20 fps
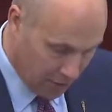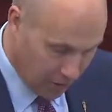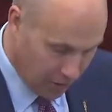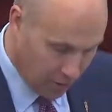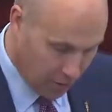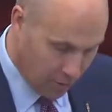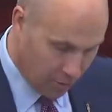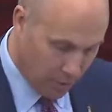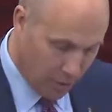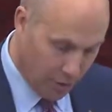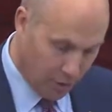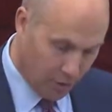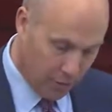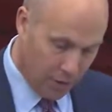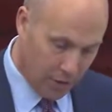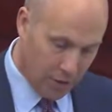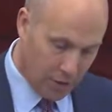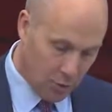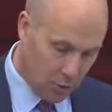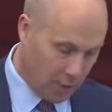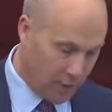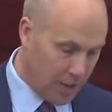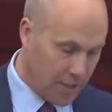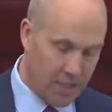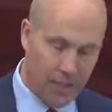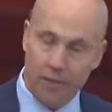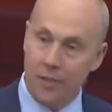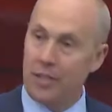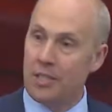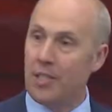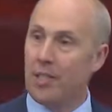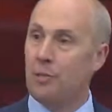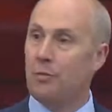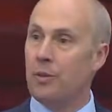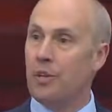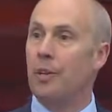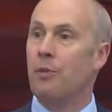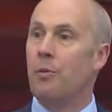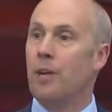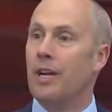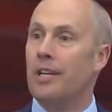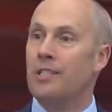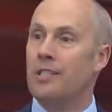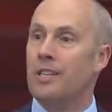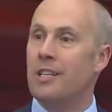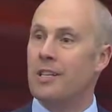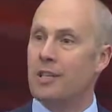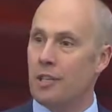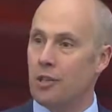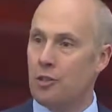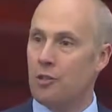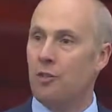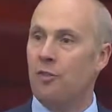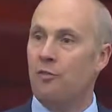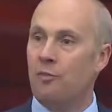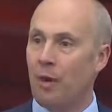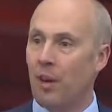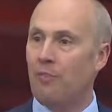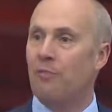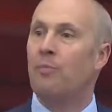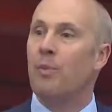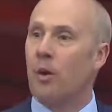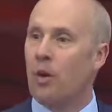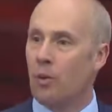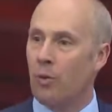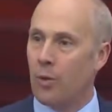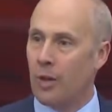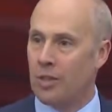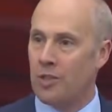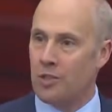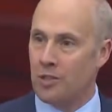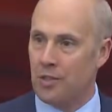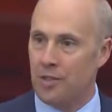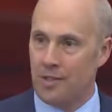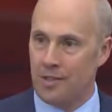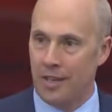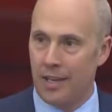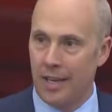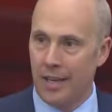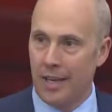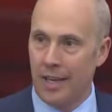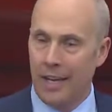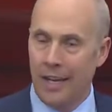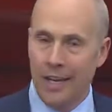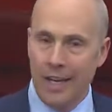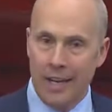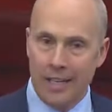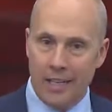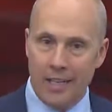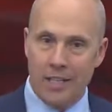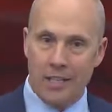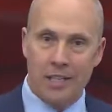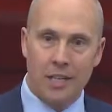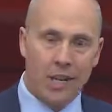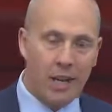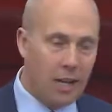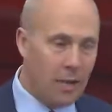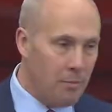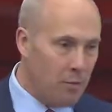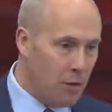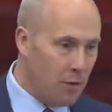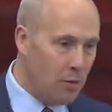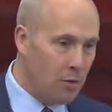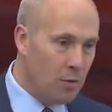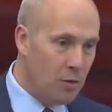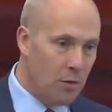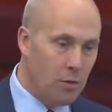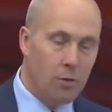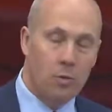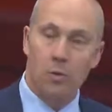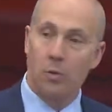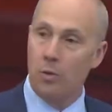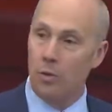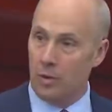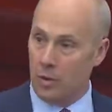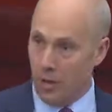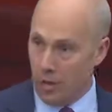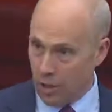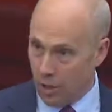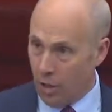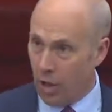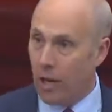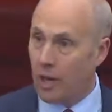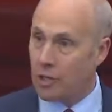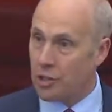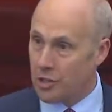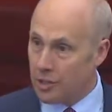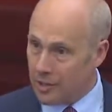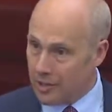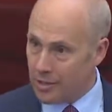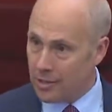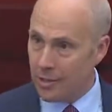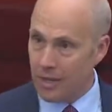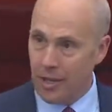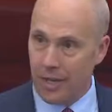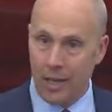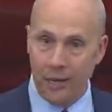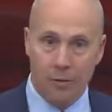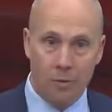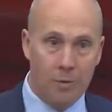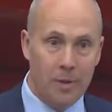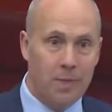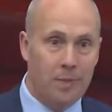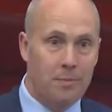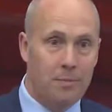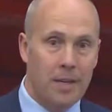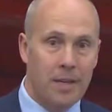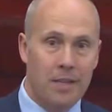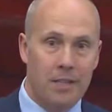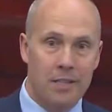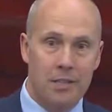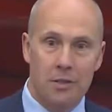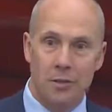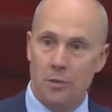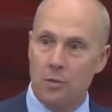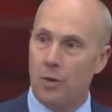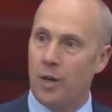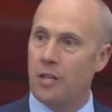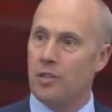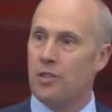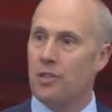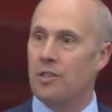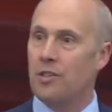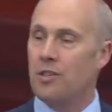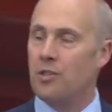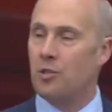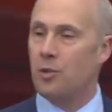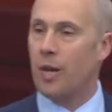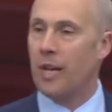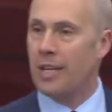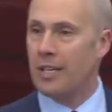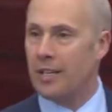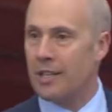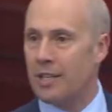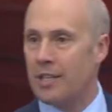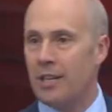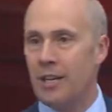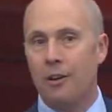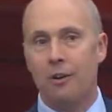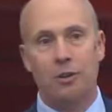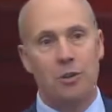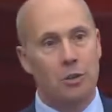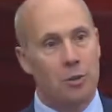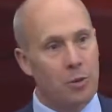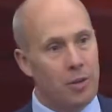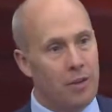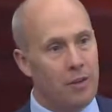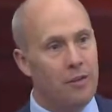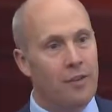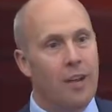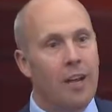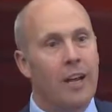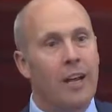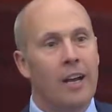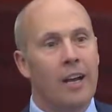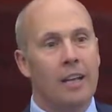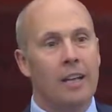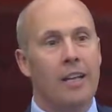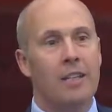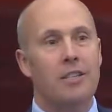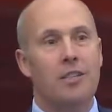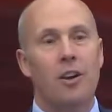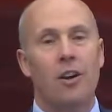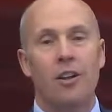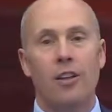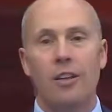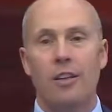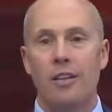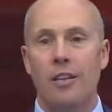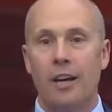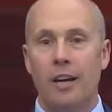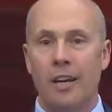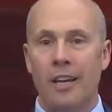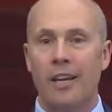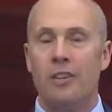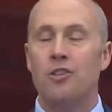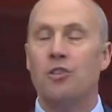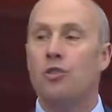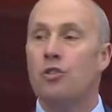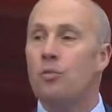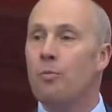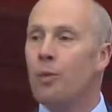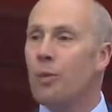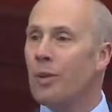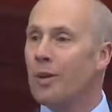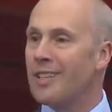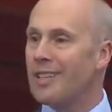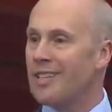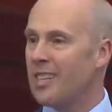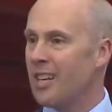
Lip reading: October 30th, 2017, when I raised this issue of puffball questions. And at the time, you cautioned the government because those questions strayed into the territory of, let's call it, exuberant